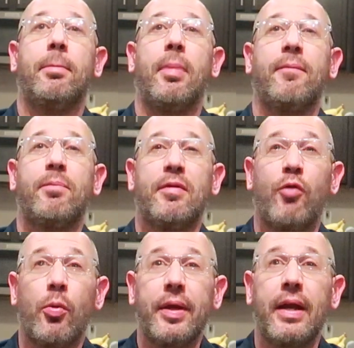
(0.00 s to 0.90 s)
But
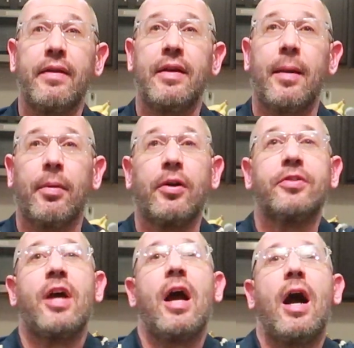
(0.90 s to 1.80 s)
before we get into the
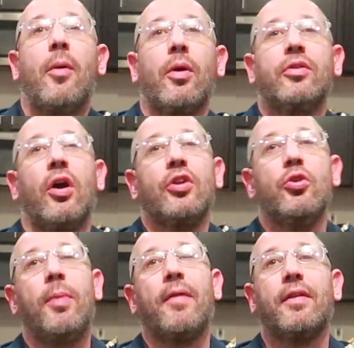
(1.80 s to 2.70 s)
numbers, I want to talk to
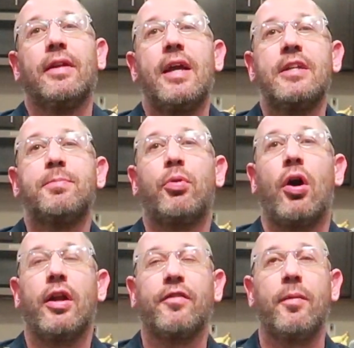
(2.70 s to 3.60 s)
you about the latest
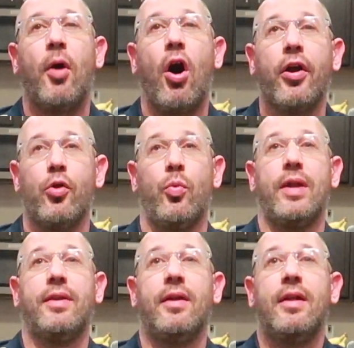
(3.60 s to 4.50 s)
product from
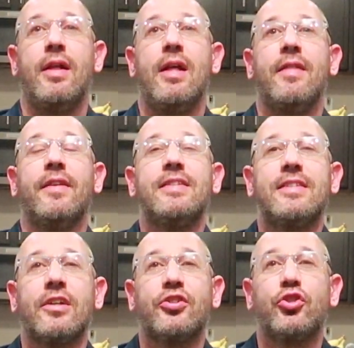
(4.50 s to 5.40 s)
Automotive. This is
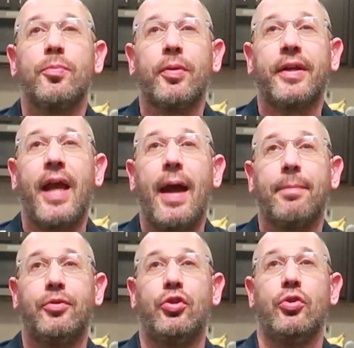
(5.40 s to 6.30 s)
their Super
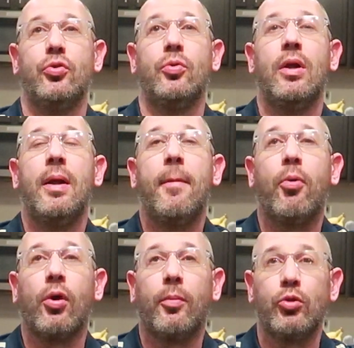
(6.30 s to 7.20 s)
Cap 2
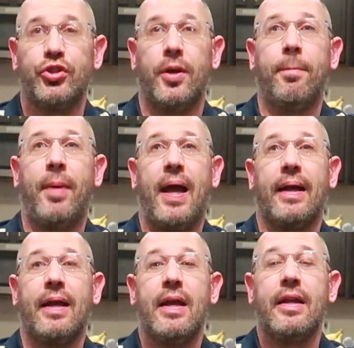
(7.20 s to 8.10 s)
portable jump
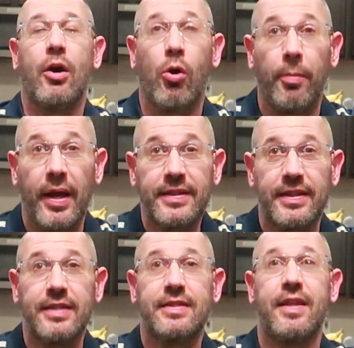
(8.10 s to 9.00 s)
pack. Now, what makes
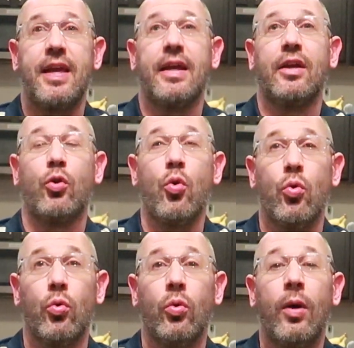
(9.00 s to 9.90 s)
this thing
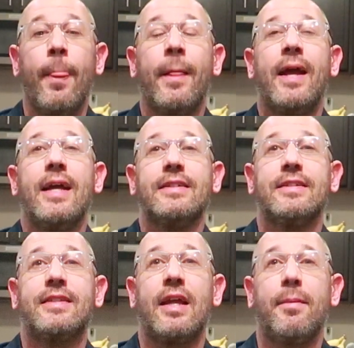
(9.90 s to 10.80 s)
cool is
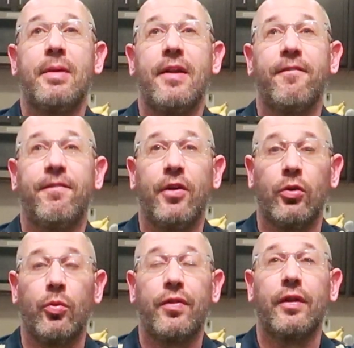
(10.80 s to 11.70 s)
instead of being filled
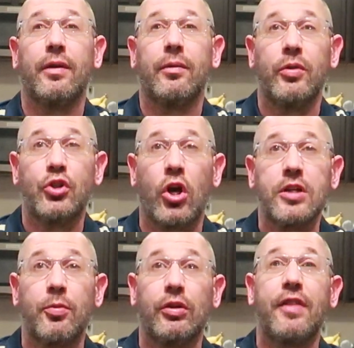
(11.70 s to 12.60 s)
with the
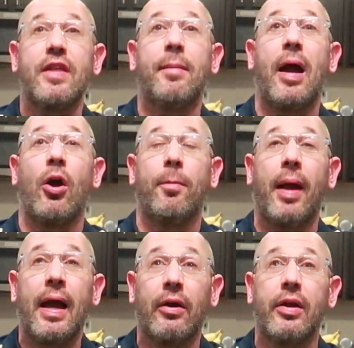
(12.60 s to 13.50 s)
rechargeable lithium-ion
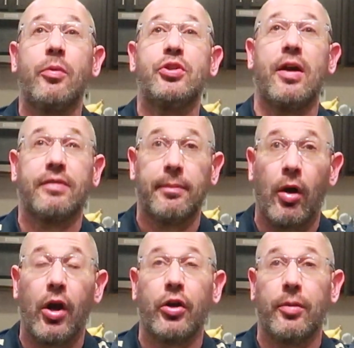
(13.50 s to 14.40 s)
battery, which you have to
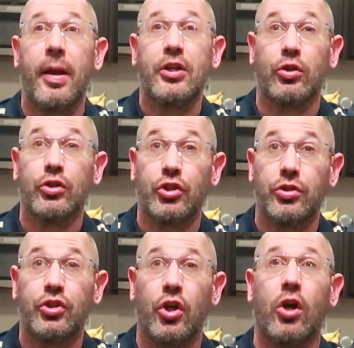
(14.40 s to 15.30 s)
monitor and make sure it's
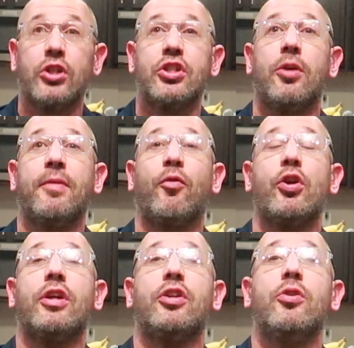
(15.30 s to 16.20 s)
charged, before
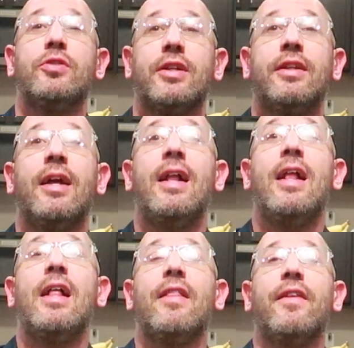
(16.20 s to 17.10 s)
you could use it,
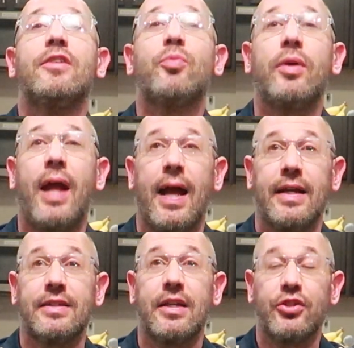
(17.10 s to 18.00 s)
this one
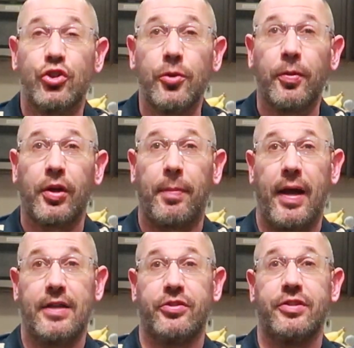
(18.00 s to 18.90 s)
has
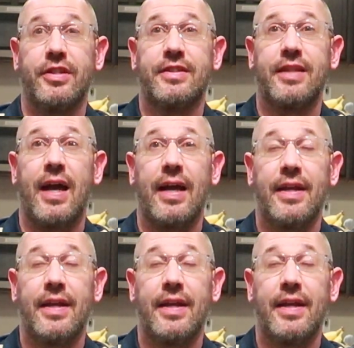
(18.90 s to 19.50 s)
supercapacitors inside.